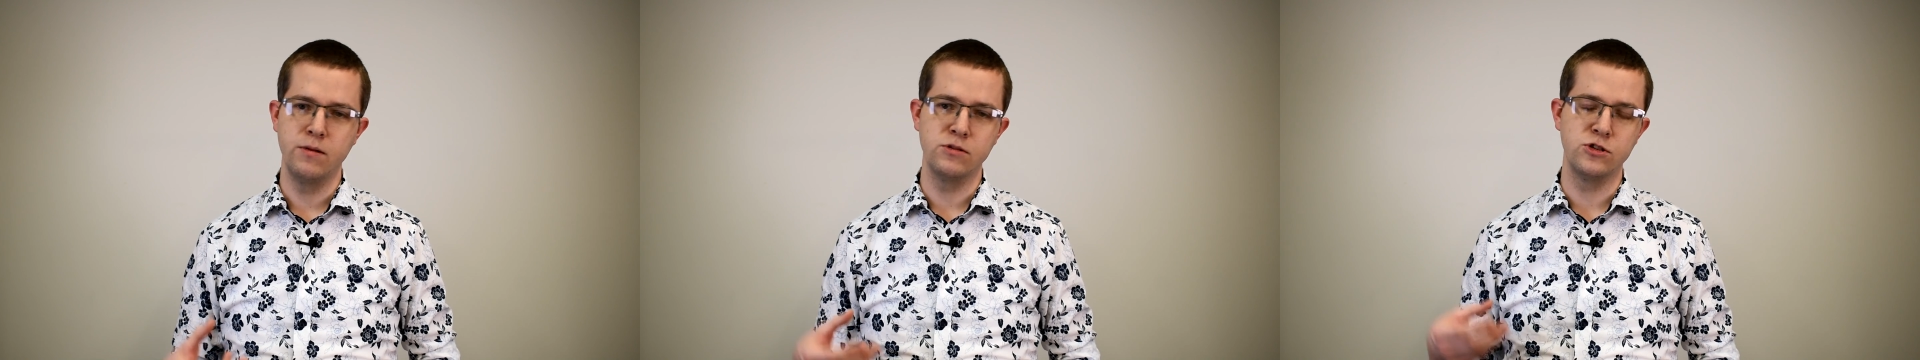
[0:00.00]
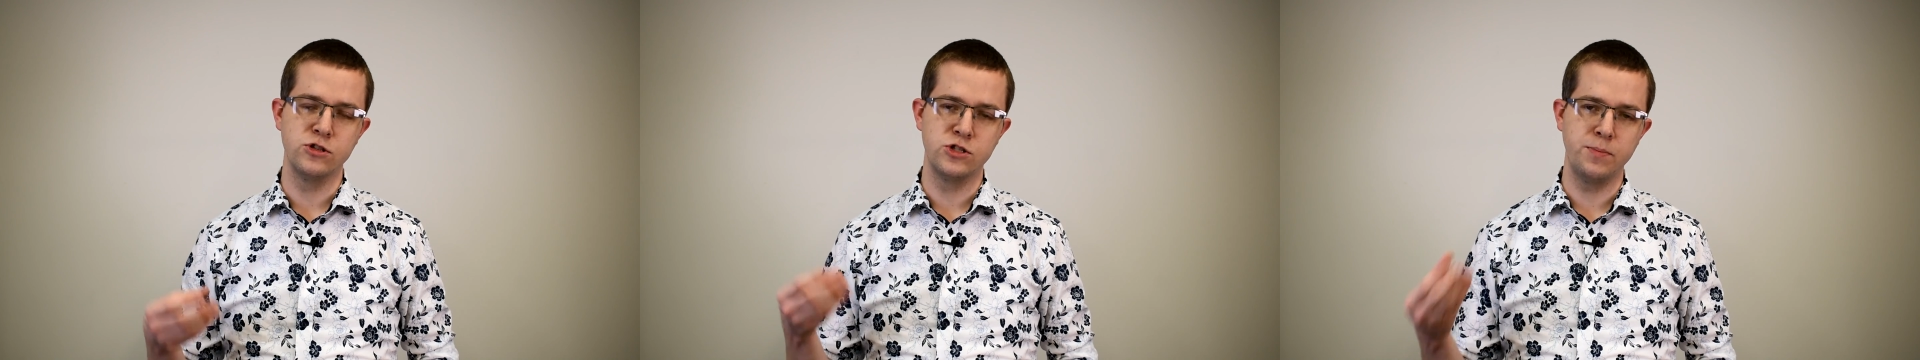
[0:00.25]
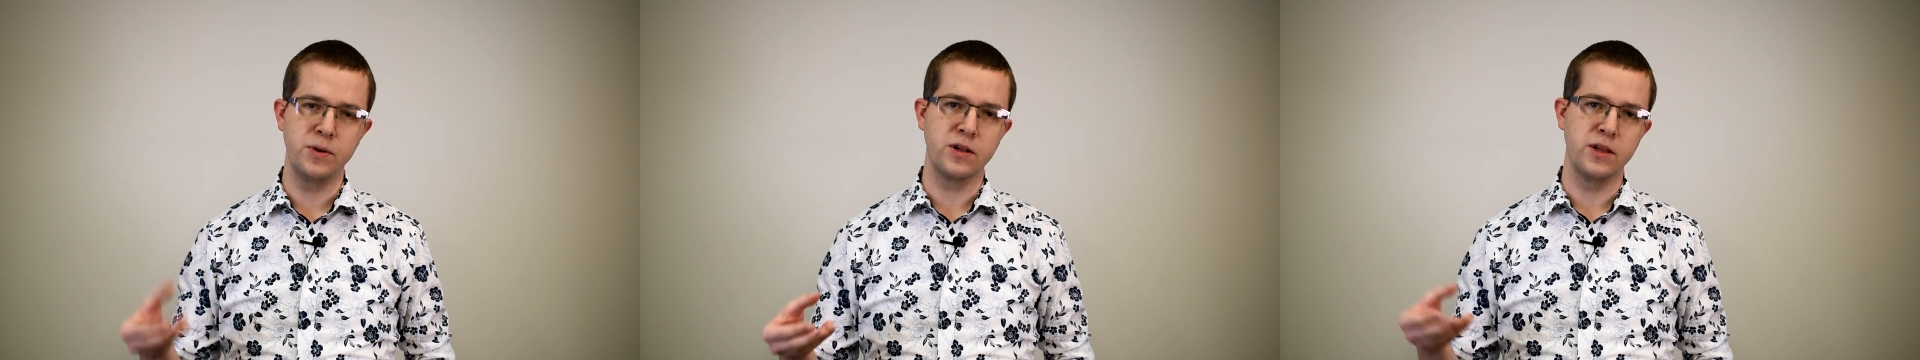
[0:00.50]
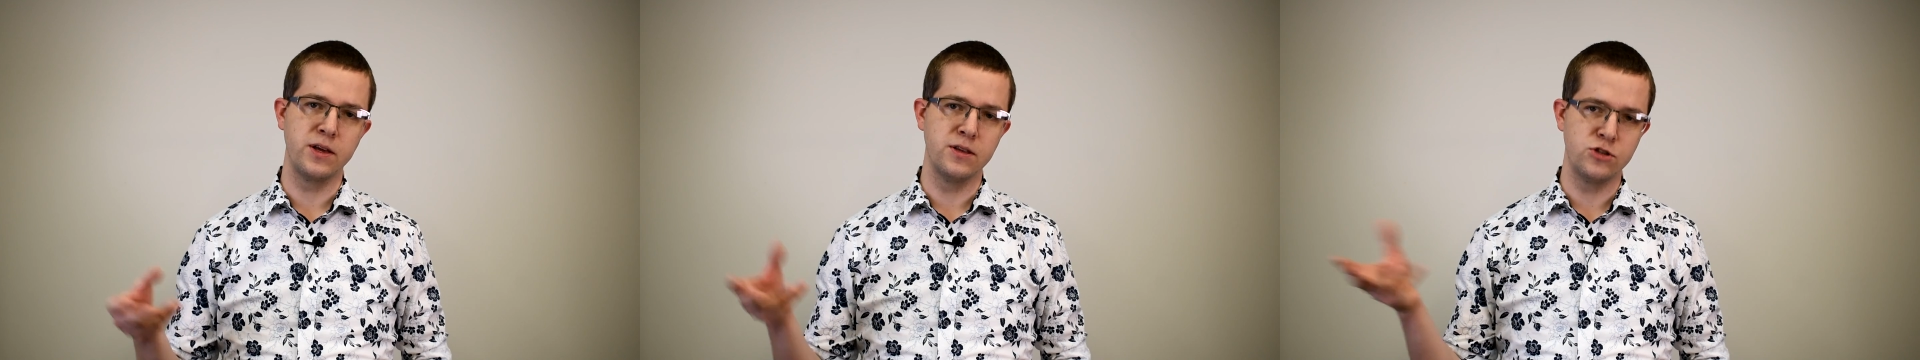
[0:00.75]
which is
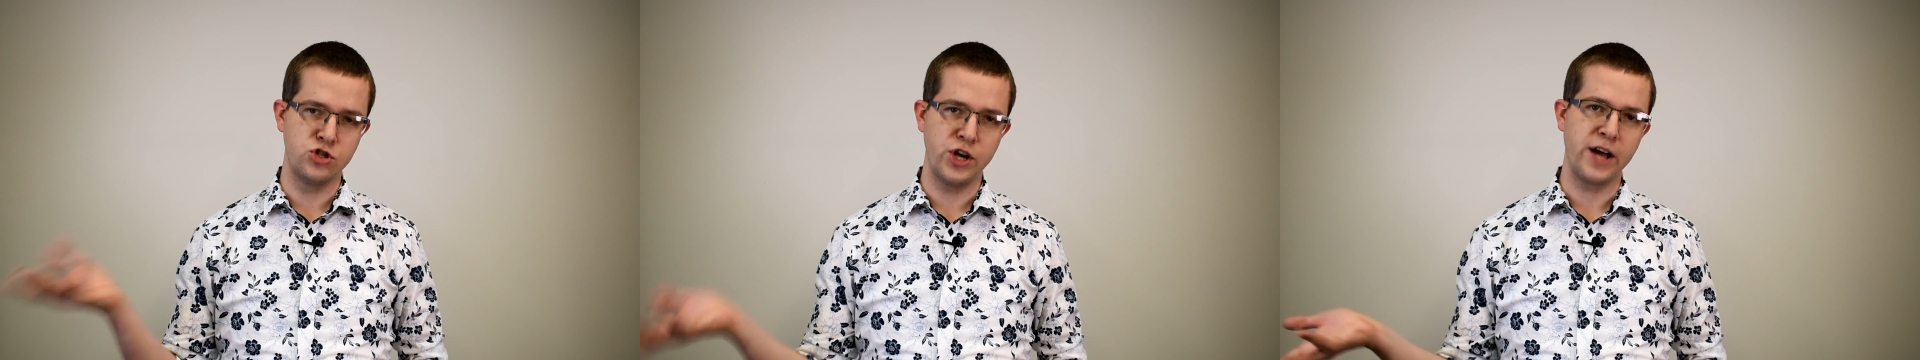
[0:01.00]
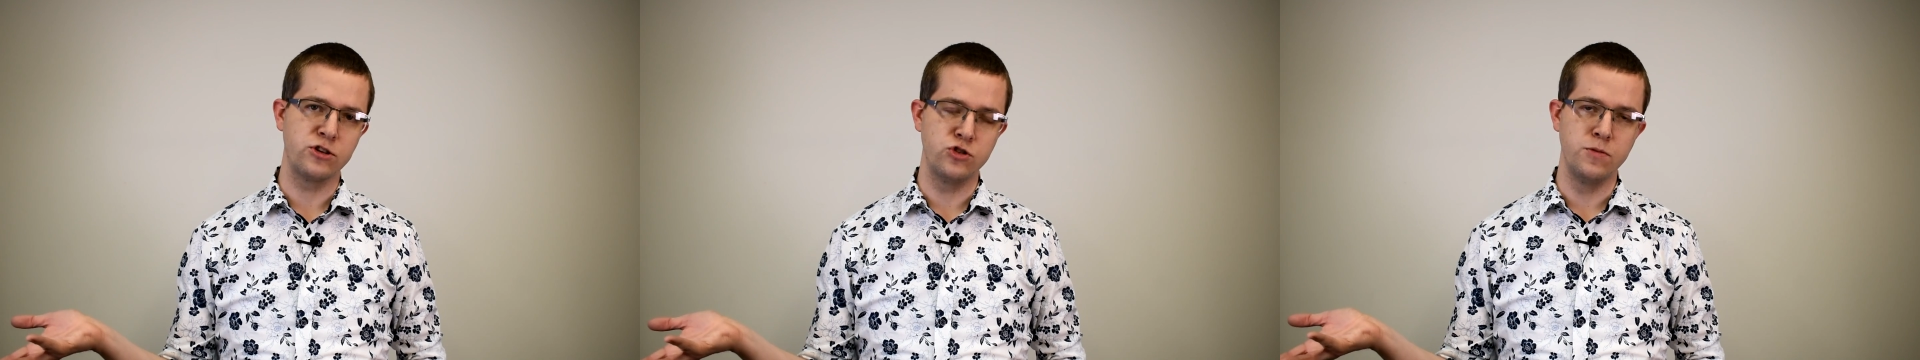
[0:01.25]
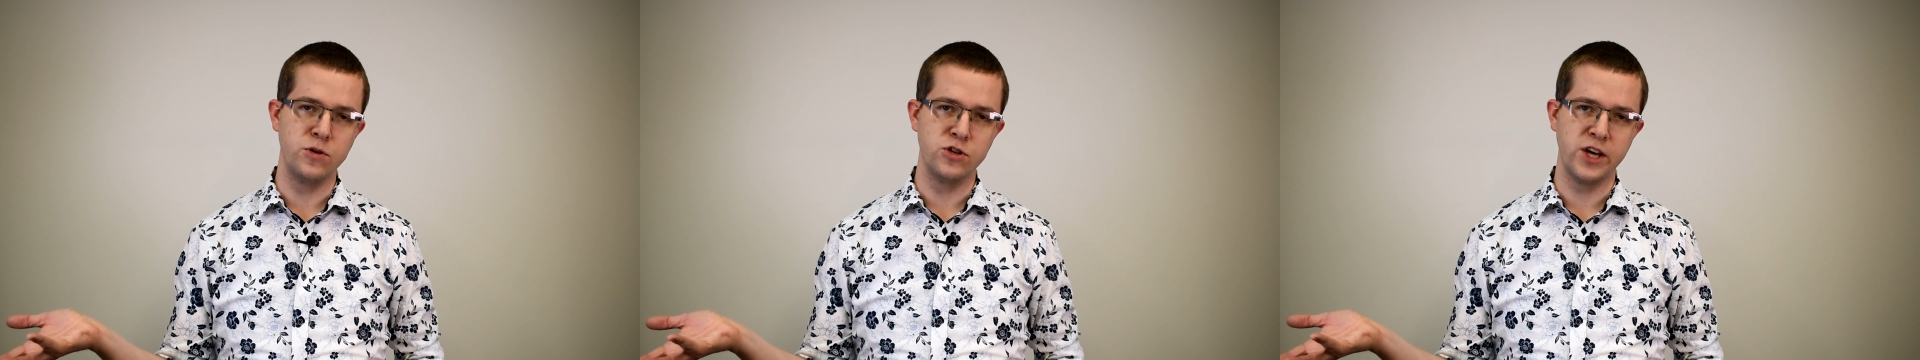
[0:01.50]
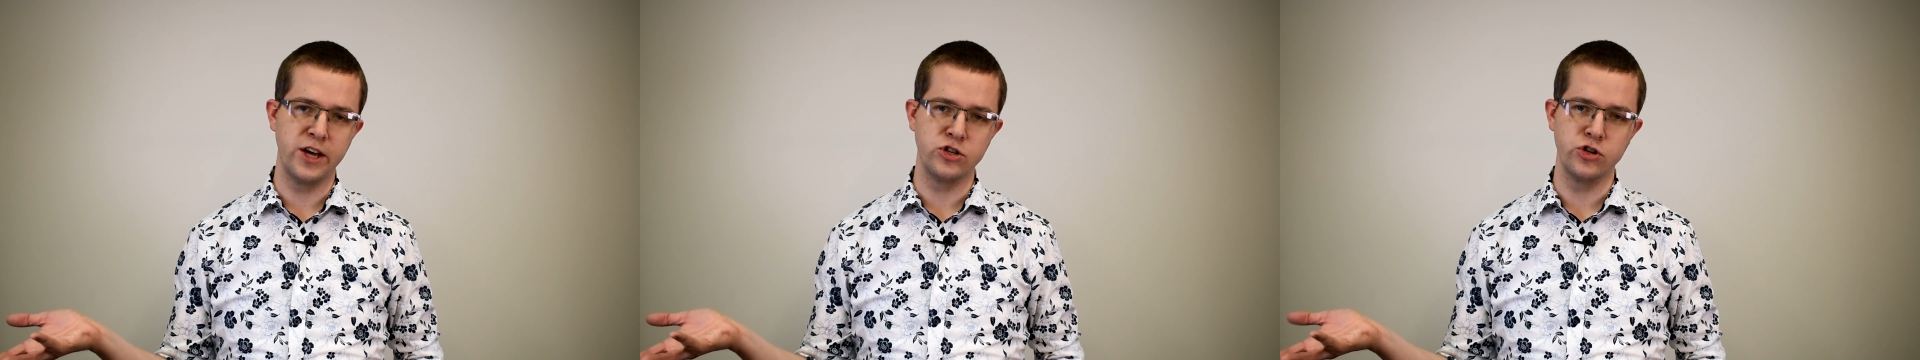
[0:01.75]
typically this JAK2
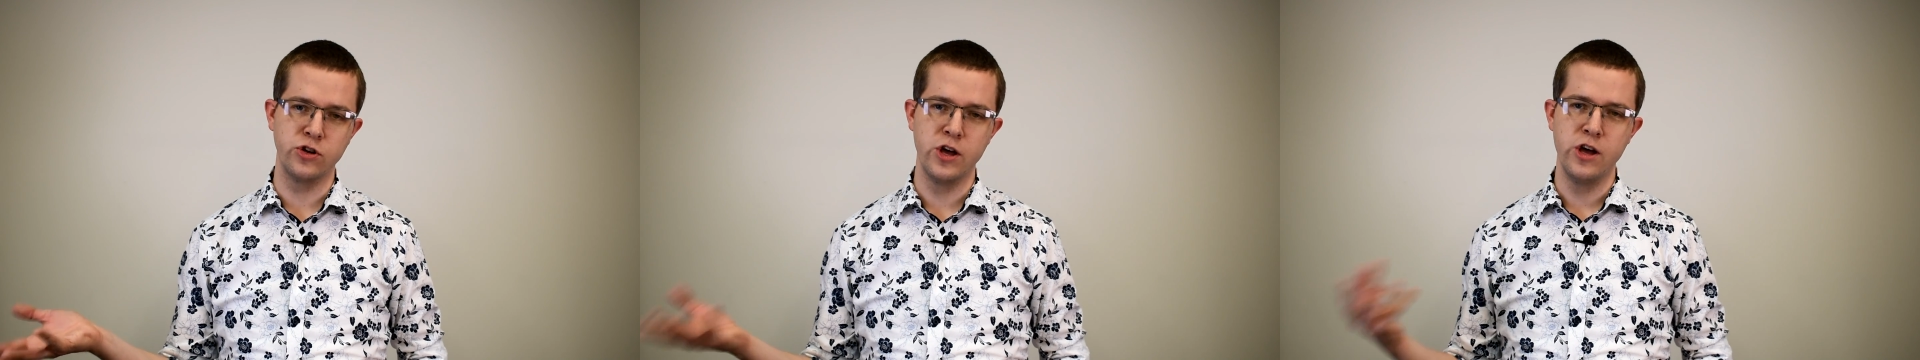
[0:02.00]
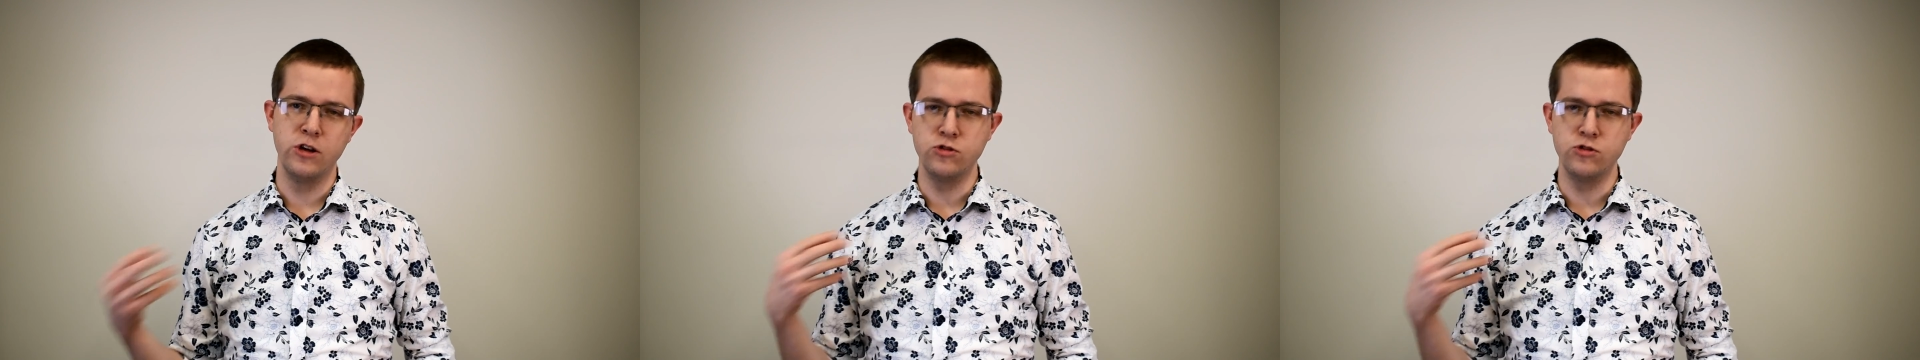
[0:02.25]
mutation,